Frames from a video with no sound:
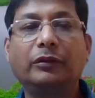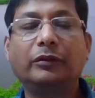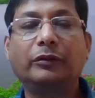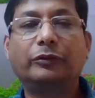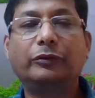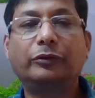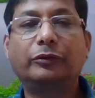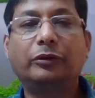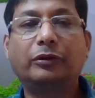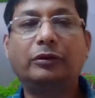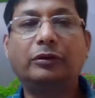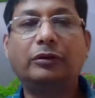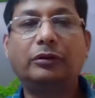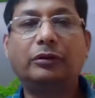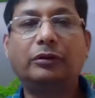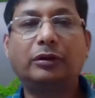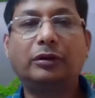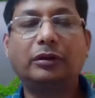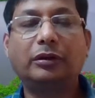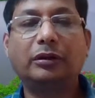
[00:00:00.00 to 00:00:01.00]
So
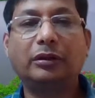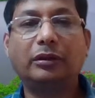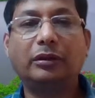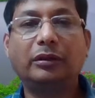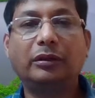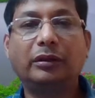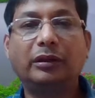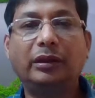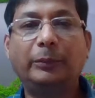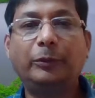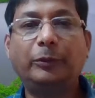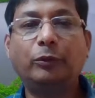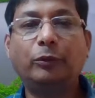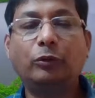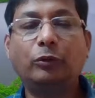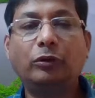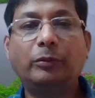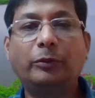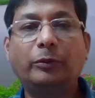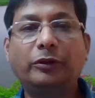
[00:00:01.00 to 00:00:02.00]
if you
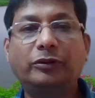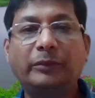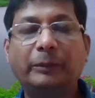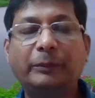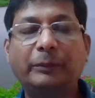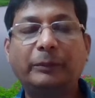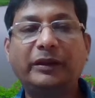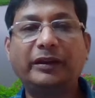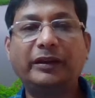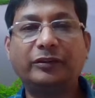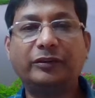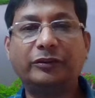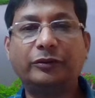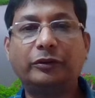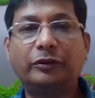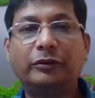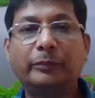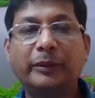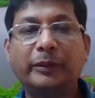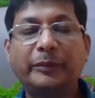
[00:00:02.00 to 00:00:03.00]
go for some applications
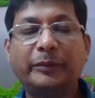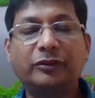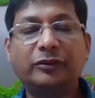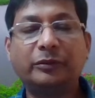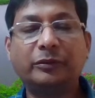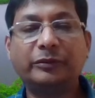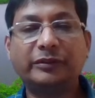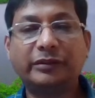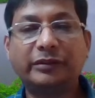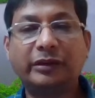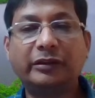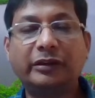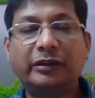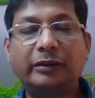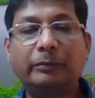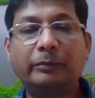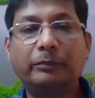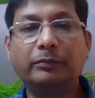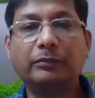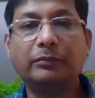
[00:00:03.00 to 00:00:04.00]
or maybe some startup,